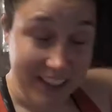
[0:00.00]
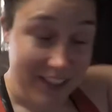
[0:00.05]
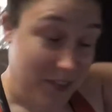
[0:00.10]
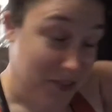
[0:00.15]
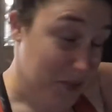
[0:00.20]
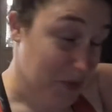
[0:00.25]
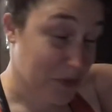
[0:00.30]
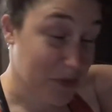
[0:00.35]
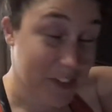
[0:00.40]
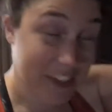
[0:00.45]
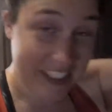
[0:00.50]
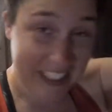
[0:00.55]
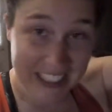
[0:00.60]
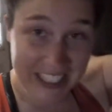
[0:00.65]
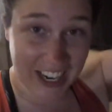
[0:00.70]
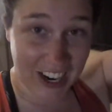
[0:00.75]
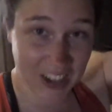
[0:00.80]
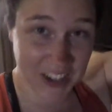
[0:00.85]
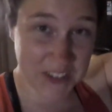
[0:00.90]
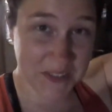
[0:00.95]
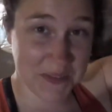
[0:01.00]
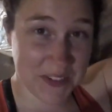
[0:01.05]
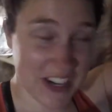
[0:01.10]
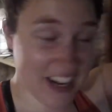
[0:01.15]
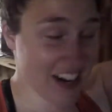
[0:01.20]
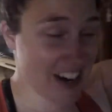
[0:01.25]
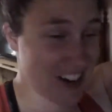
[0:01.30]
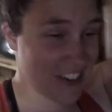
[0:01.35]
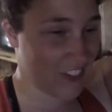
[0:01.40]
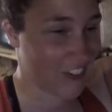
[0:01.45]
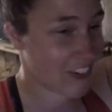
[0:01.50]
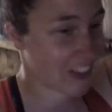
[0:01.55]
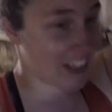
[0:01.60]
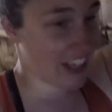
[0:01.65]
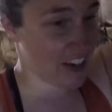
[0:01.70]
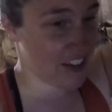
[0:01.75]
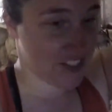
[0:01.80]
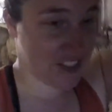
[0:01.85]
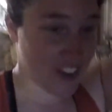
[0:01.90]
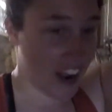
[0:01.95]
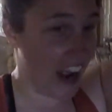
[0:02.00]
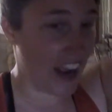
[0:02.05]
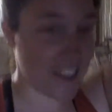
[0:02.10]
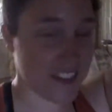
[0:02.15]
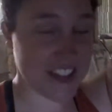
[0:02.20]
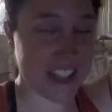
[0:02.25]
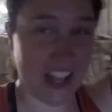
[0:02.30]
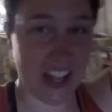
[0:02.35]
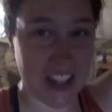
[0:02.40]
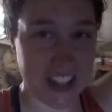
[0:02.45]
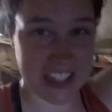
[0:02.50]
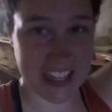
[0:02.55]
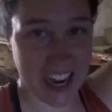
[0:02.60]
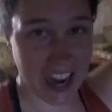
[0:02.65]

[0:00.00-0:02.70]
It was really hard work for like 5 solid